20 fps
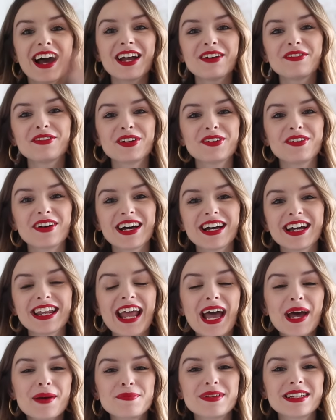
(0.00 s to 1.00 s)
Hi everyone,
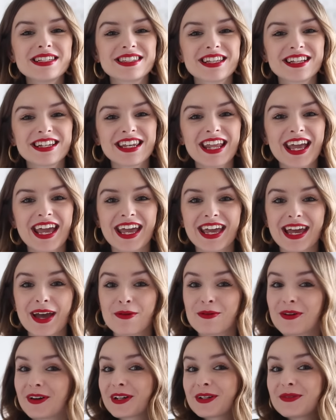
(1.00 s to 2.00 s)
happy Sunday
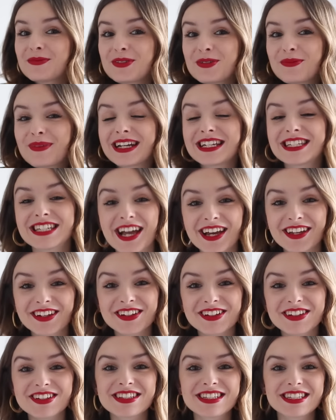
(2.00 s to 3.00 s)
and welcome to my
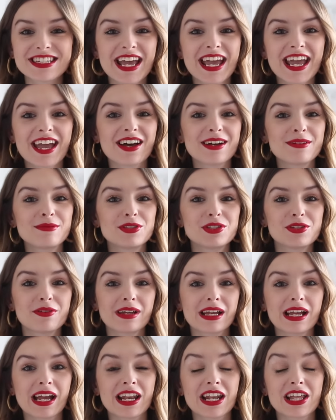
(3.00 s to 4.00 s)
channel. Today I'm
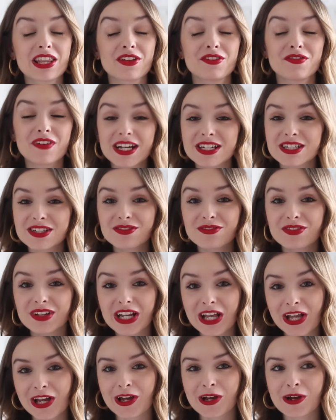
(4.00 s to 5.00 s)
doing another fashion
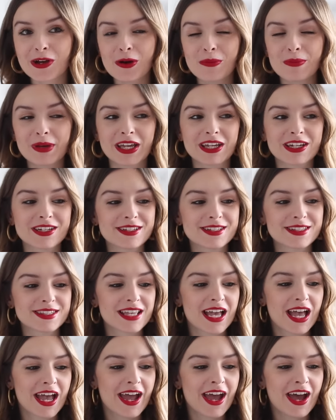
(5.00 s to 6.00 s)
video because
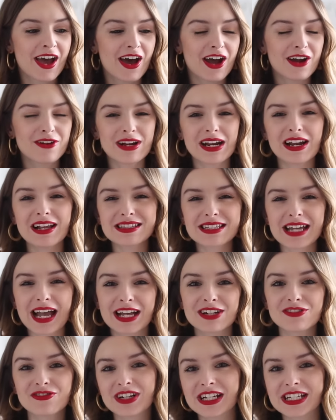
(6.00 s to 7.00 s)
I realised I
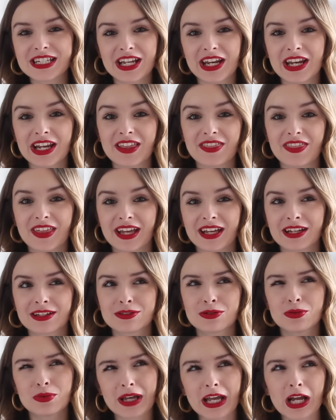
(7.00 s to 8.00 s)
hadn't really done anything
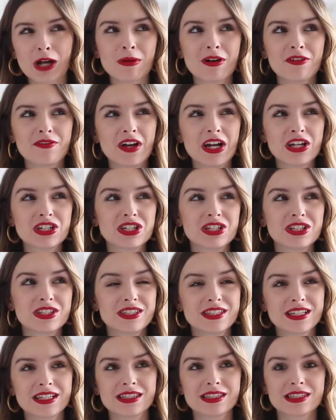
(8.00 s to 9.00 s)
talking about fashion
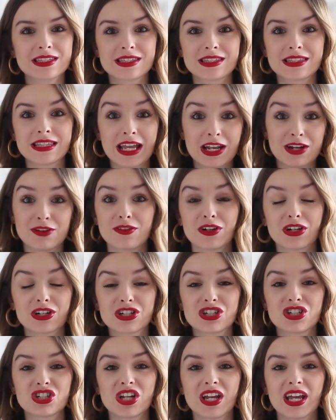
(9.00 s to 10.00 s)
since the end of
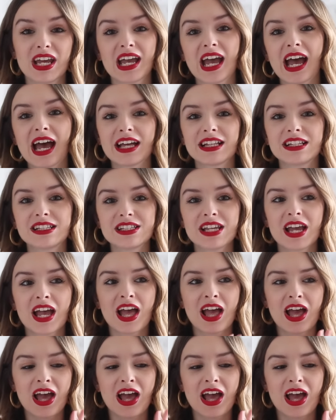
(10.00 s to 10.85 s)
last year, and